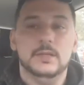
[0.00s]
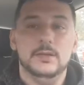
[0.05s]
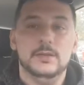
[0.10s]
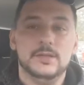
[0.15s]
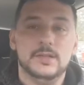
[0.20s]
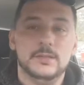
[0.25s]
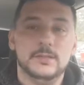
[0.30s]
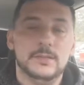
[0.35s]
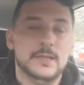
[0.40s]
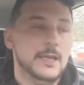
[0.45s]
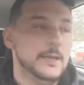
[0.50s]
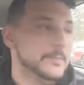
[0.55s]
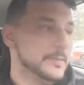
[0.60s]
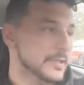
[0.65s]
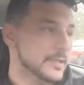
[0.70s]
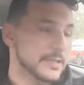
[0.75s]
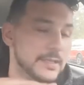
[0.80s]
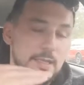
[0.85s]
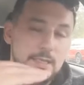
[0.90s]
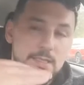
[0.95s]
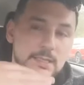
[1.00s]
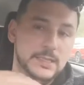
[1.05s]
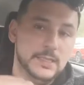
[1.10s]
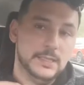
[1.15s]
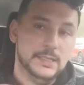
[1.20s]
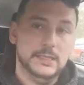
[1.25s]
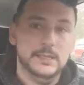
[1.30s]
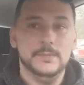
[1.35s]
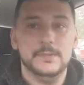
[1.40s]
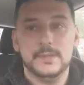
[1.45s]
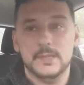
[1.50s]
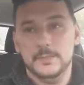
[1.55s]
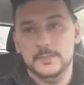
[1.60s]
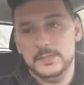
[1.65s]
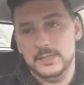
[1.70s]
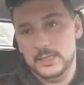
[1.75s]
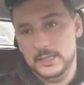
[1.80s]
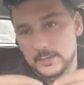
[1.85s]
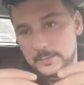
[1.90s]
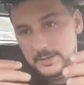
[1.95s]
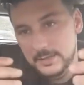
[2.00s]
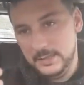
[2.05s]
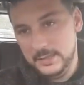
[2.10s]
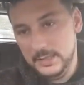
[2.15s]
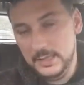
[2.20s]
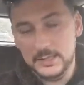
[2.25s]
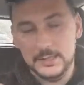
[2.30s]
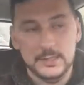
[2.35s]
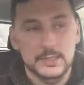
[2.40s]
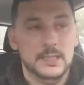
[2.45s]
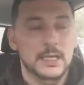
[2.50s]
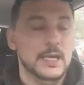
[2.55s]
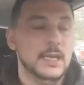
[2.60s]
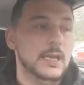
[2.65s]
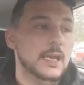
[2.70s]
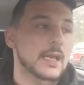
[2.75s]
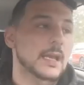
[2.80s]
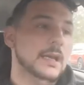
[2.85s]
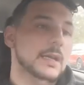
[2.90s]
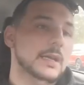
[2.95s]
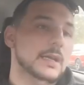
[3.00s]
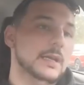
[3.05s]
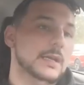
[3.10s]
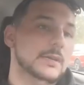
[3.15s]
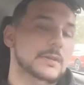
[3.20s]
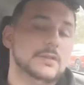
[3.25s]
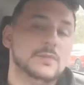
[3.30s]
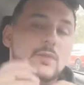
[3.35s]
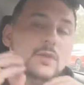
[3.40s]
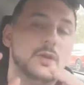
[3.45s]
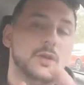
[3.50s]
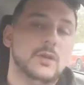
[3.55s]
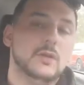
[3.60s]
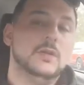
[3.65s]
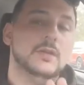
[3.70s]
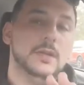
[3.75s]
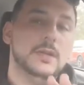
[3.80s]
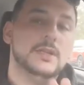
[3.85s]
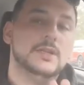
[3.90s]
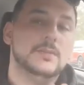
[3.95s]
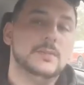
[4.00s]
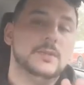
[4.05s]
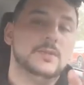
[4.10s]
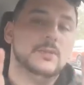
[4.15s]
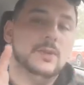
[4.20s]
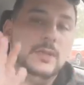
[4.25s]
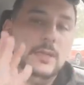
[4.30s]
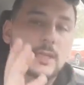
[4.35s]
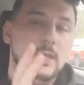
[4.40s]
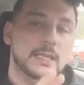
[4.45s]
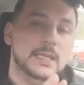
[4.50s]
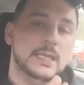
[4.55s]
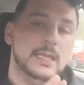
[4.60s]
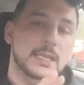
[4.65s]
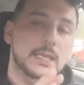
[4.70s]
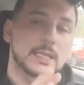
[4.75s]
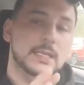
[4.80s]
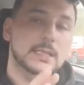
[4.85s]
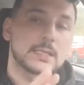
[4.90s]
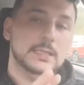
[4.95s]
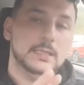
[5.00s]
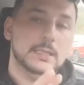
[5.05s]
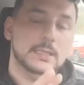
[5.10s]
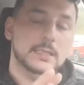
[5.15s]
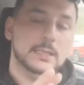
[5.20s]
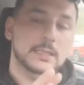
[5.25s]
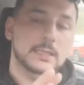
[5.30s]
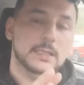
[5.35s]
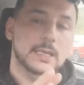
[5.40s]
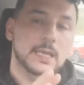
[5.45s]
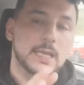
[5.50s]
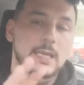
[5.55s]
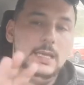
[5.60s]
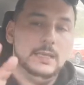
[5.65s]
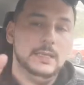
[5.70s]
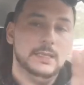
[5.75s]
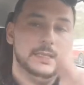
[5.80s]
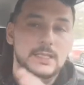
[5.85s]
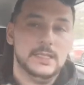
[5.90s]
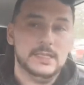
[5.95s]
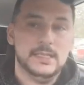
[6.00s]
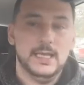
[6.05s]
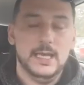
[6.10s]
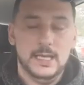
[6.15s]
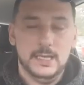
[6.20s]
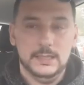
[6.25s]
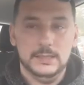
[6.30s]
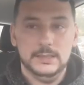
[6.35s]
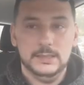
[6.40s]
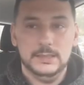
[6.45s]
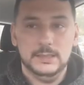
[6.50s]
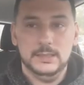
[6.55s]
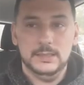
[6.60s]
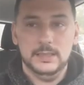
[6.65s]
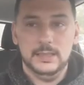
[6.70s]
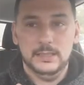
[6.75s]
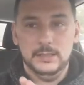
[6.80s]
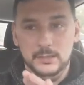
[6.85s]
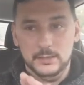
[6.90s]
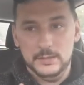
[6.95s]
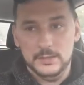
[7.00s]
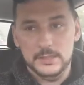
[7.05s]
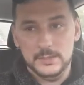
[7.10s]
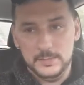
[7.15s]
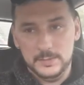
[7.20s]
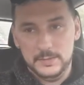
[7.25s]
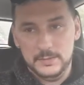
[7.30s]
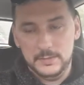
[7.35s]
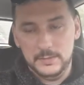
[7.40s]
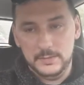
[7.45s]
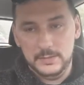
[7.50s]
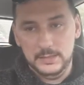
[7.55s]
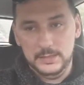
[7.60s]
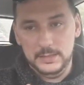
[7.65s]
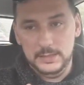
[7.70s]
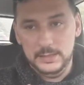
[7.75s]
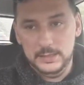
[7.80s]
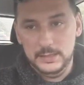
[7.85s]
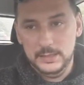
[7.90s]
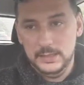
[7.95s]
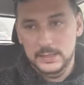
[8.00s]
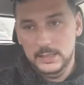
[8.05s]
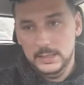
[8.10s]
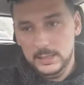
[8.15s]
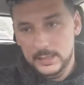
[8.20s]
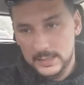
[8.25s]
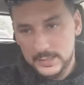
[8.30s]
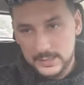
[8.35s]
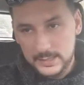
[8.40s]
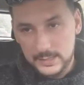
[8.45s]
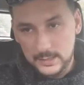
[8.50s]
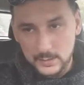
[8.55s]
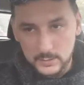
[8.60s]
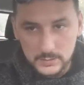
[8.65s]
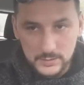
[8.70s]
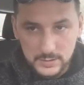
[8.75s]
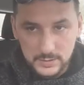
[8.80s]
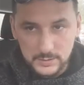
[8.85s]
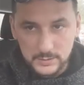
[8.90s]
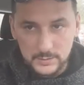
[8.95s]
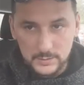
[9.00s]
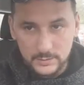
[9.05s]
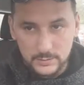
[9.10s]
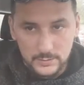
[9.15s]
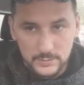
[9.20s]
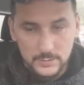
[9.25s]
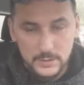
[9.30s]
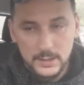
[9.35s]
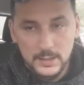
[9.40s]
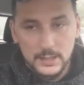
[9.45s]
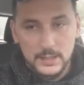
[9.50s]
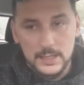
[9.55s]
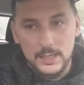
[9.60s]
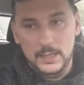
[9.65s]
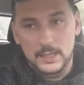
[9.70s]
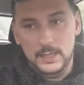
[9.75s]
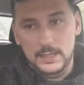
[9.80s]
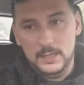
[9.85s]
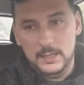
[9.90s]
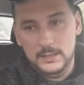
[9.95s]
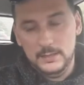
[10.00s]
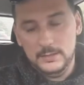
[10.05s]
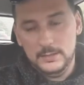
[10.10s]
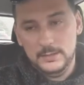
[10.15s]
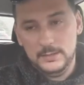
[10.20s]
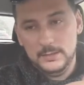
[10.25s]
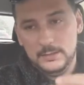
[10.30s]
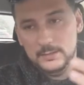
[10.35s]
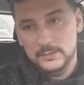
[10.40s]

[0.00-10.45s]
Sometimes the sun sleeps, sometimes it doesn't. There's more correlation between the heat and the sun than there is between CO2 and